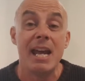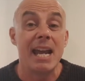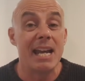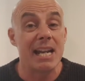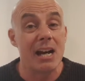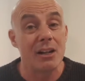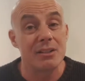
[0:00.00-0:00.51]

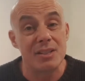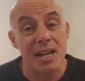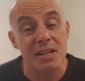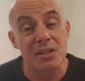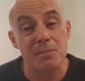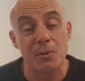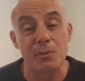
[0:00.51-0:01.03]
in our
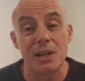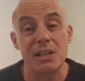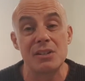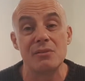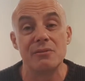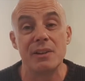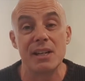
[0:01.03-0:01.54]

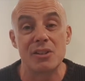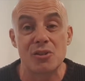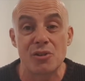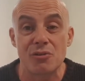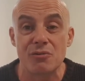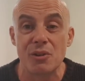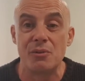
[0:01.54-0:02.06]
desperation for His
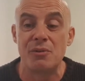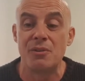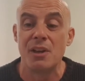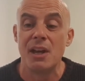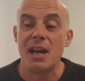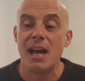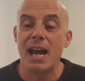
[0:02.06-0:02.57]
truth
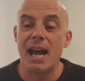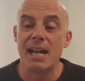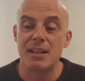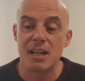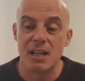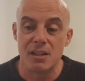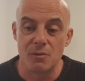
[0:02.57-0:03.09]
and
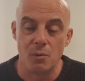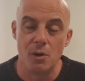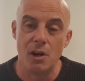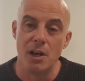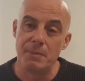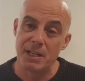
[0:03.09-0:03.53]
His word.